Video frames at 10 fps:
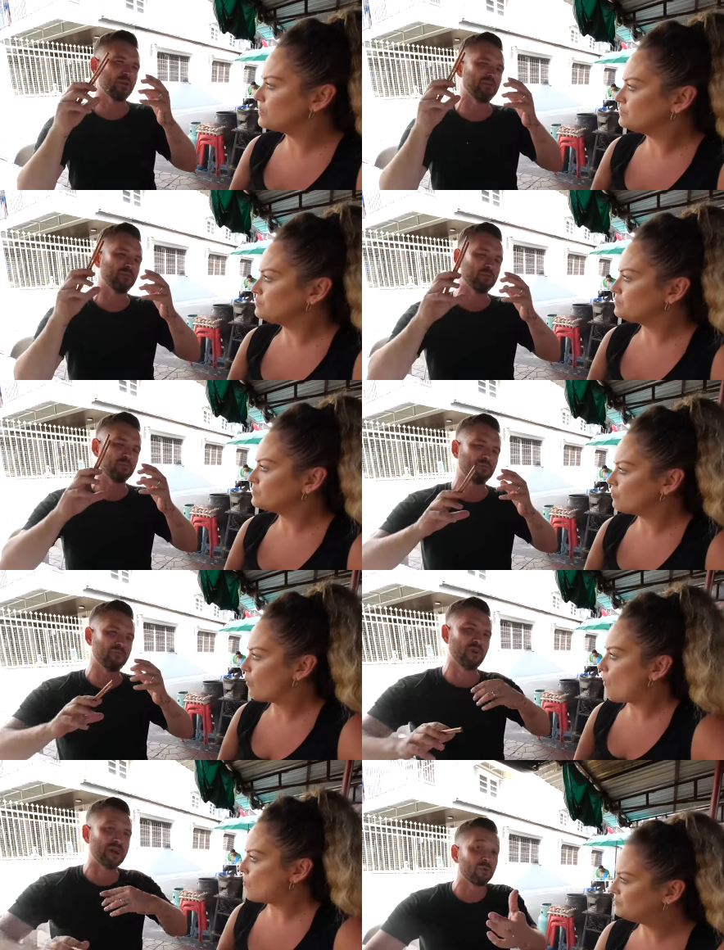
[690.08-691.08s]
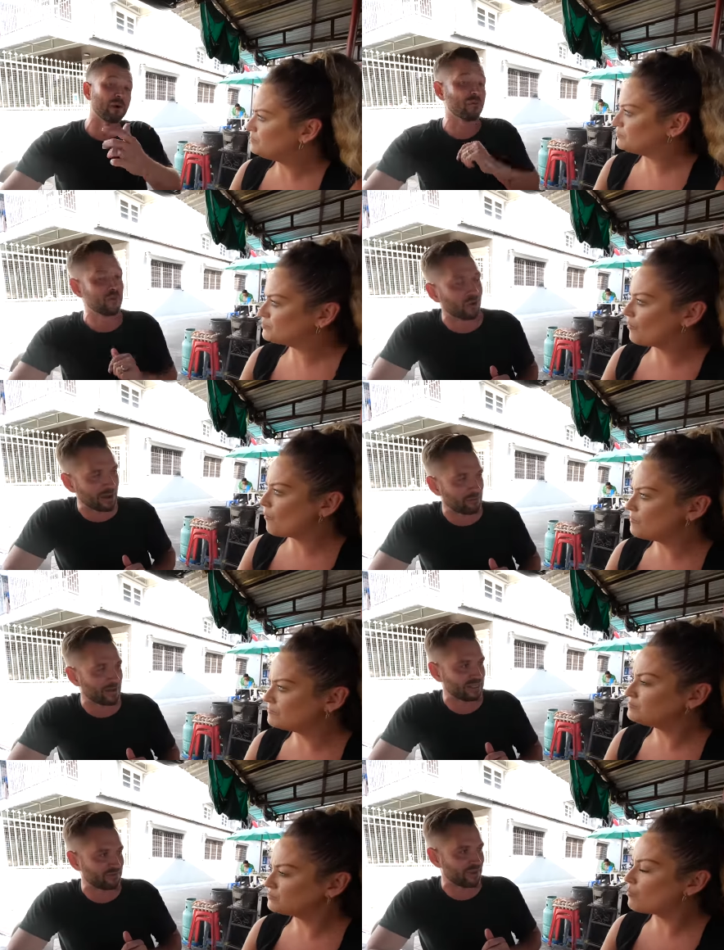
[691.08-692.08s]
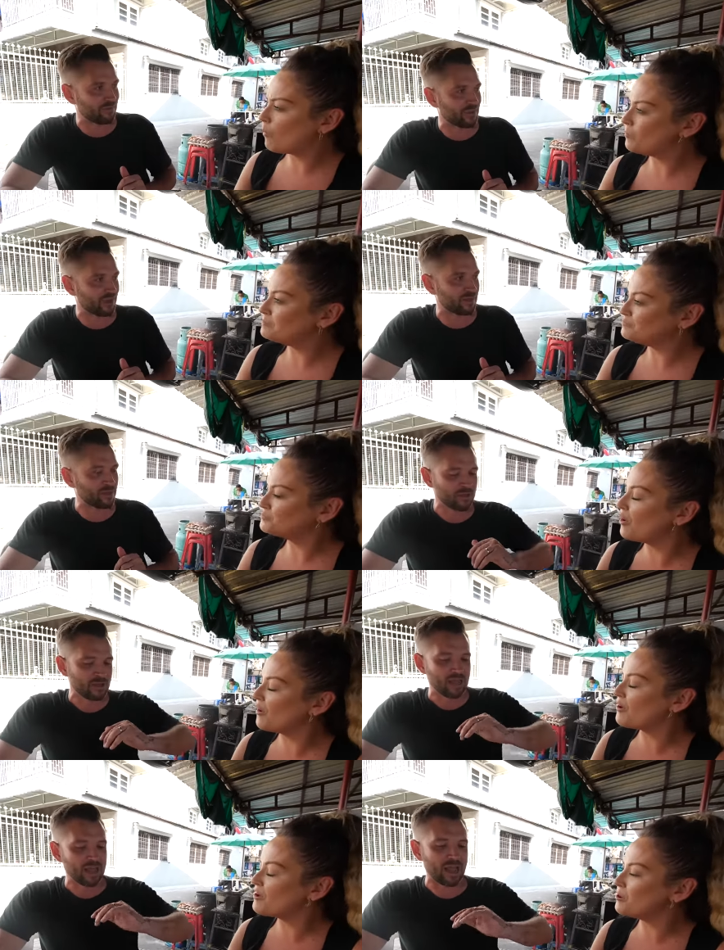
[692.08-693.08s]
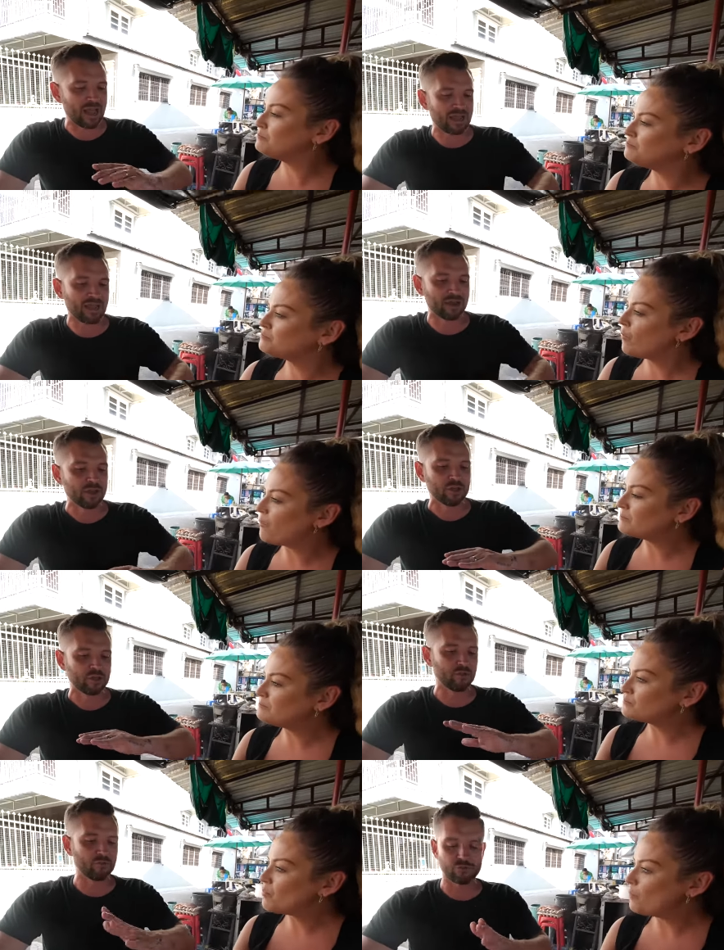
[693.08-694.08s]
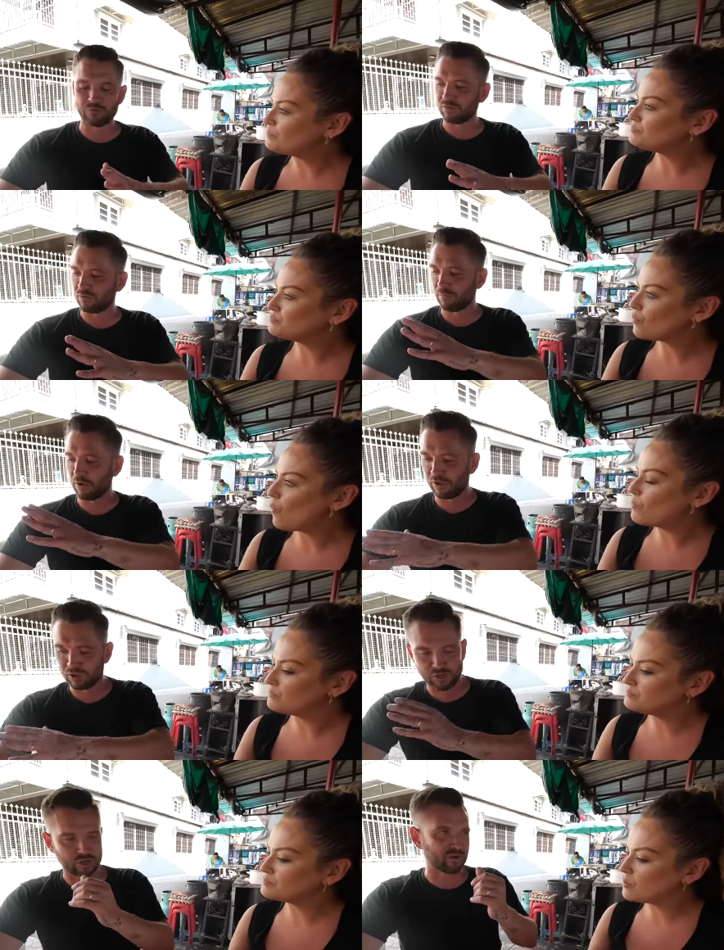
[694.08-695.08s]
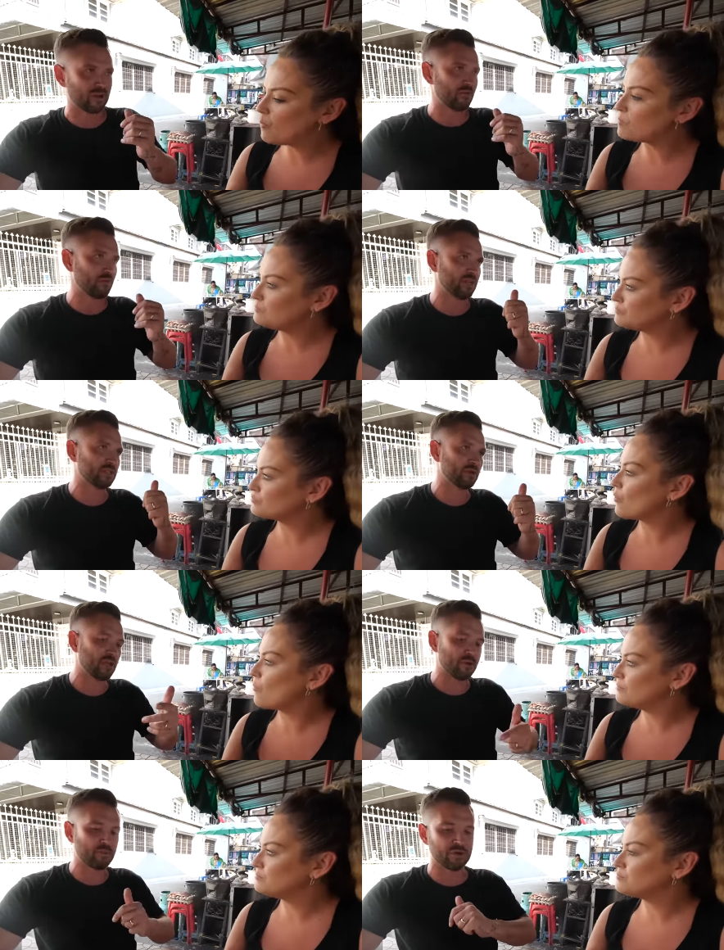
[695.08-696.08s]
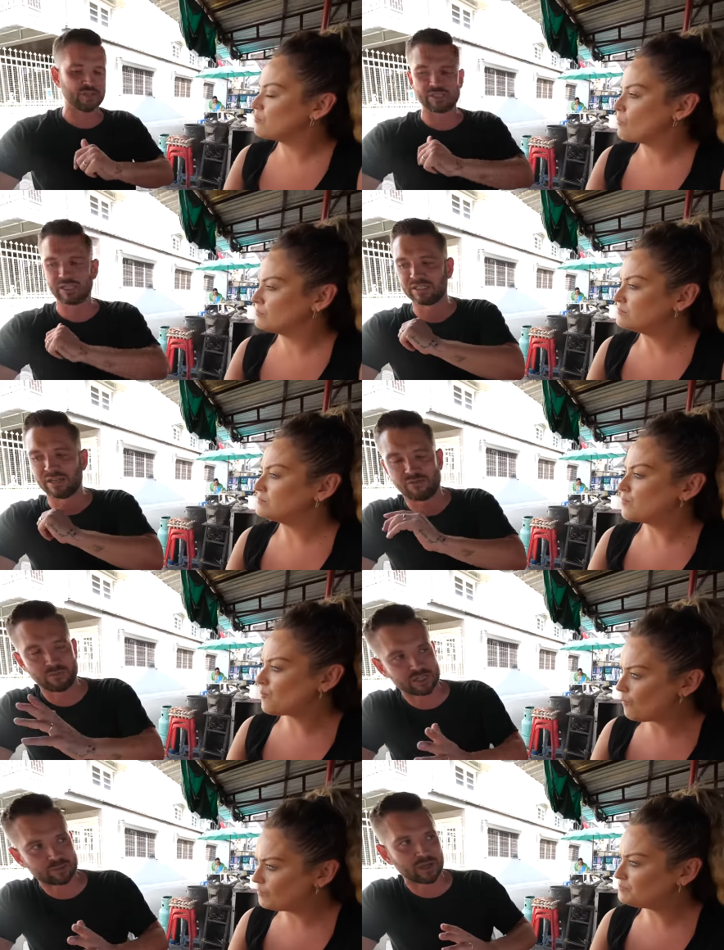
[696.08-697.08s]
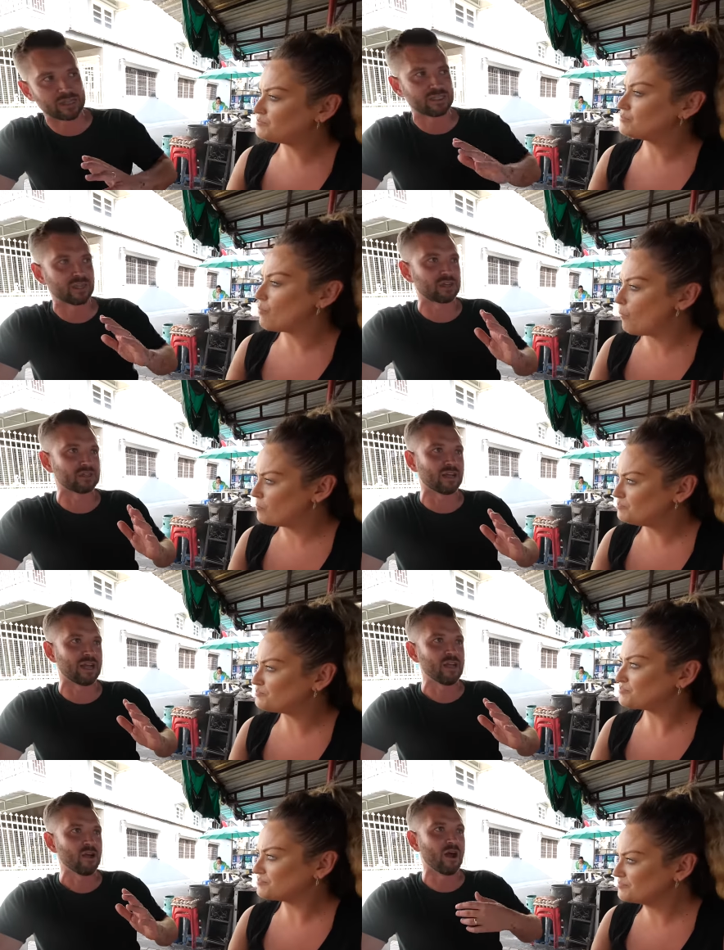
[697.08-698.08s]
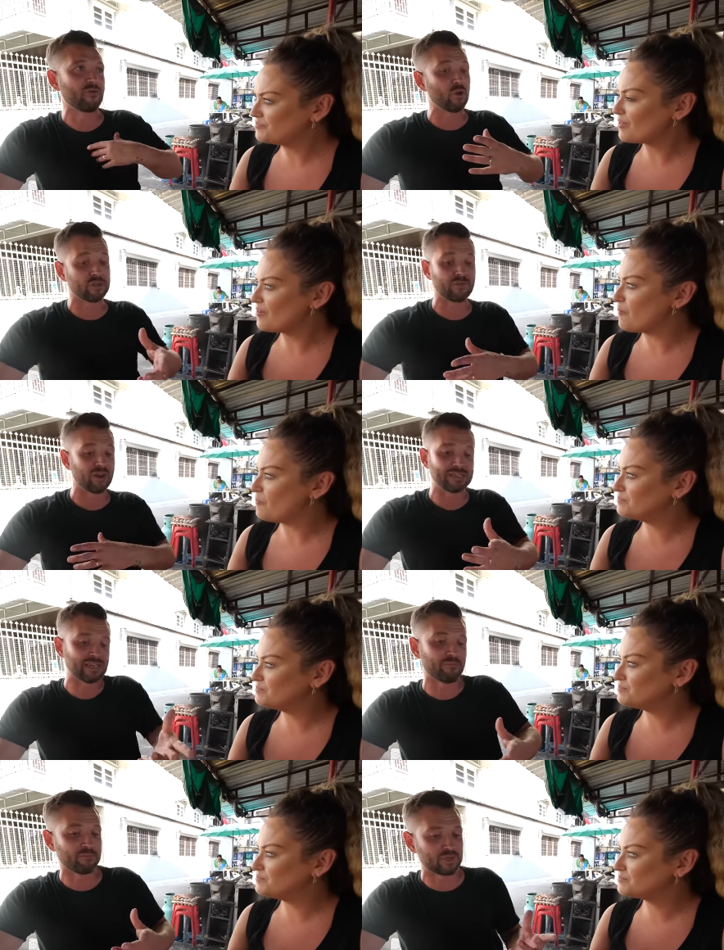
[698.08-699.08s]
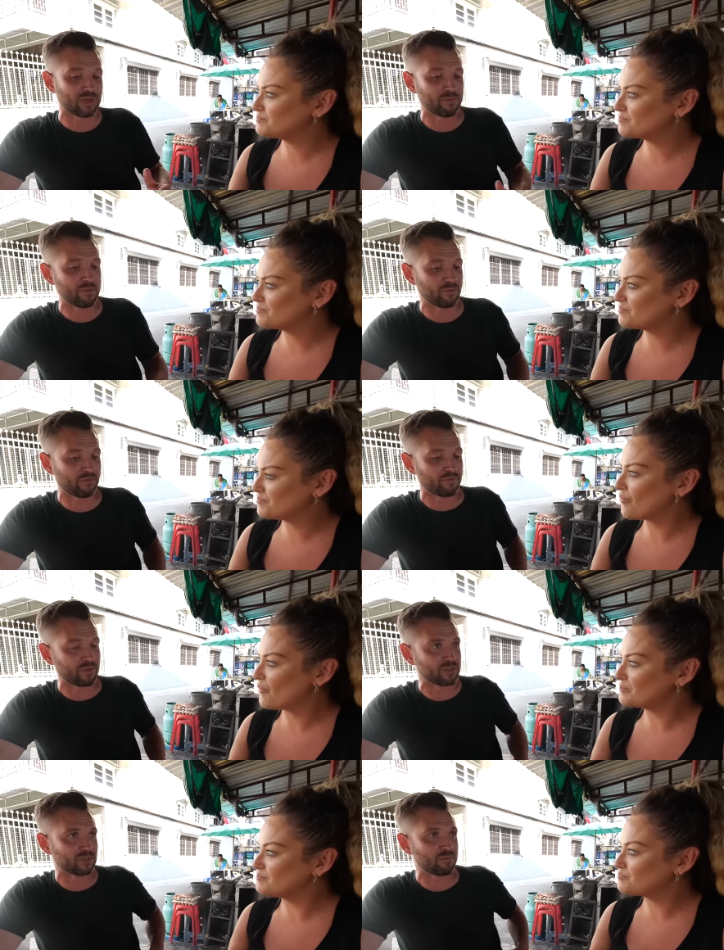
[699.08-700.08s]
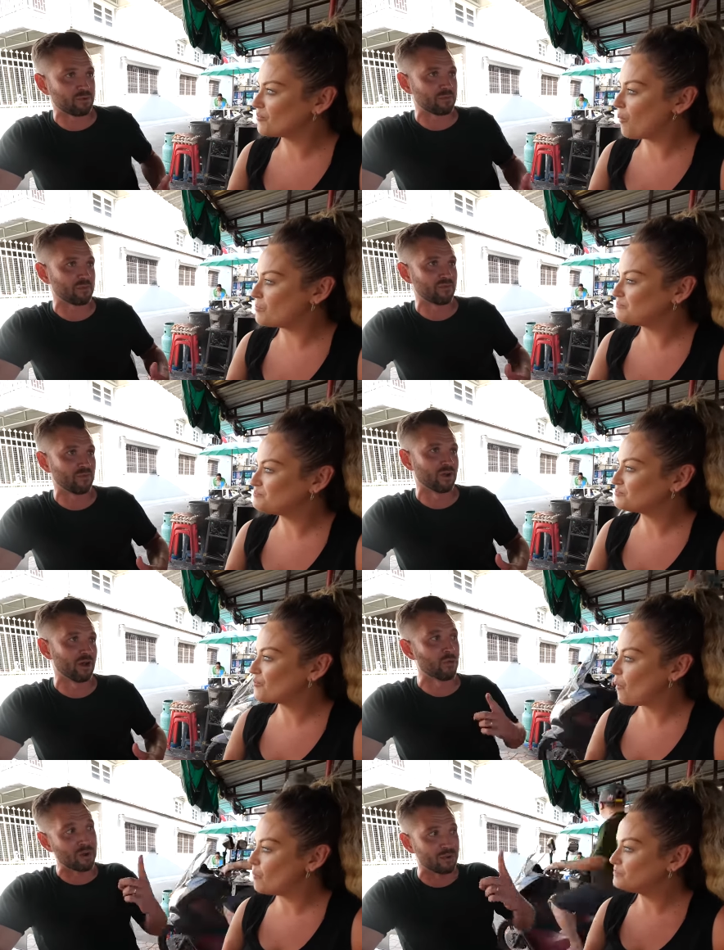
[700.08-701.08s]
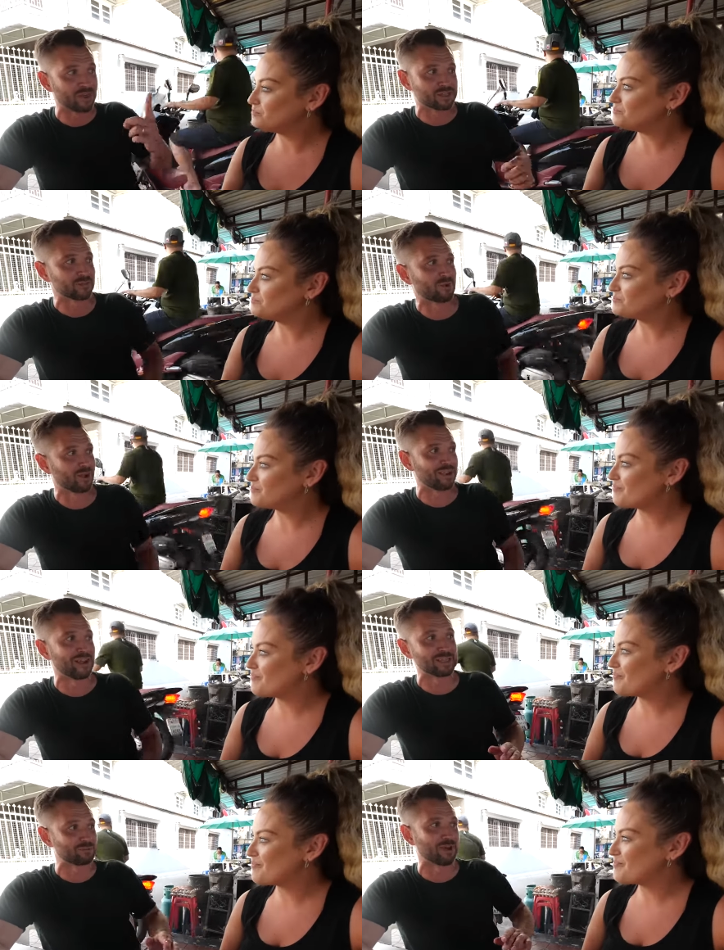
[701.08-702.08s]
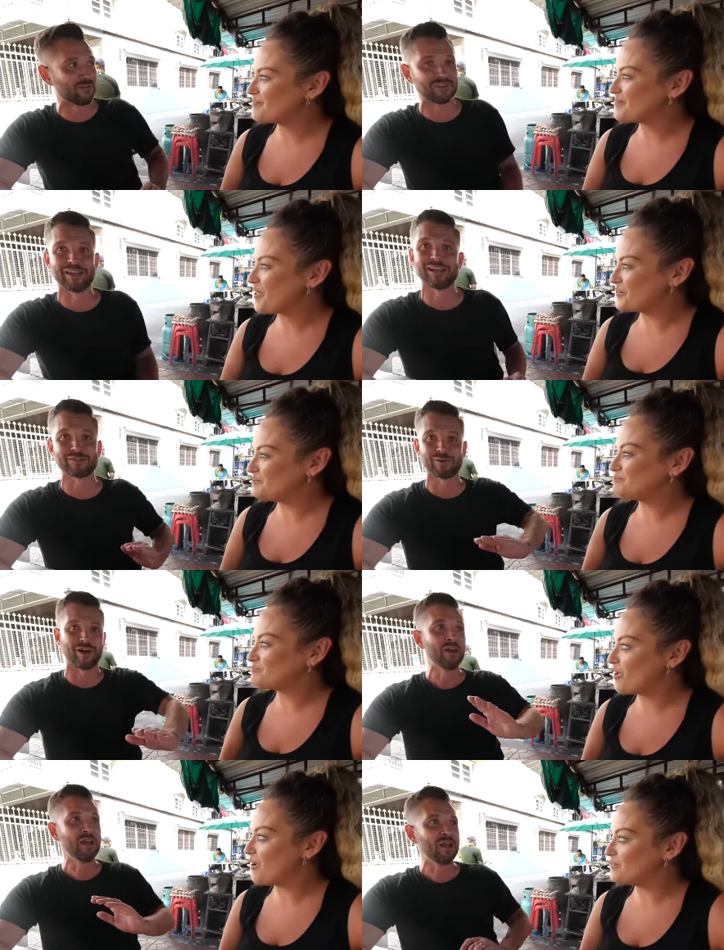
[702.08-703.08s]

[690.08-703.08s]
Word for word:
Speaker 1: of find one where you like the base flavour, yeah? Okay, yeah, yeah, yeah. And then you put your sugar in if you want it sweeter. You put your cheese in if you want it spicier. Because like I've cooked for like ten Thai people, fifteen Thai people before, and like one person will go, yeah, that's perfect. The next will go, yeah, oh,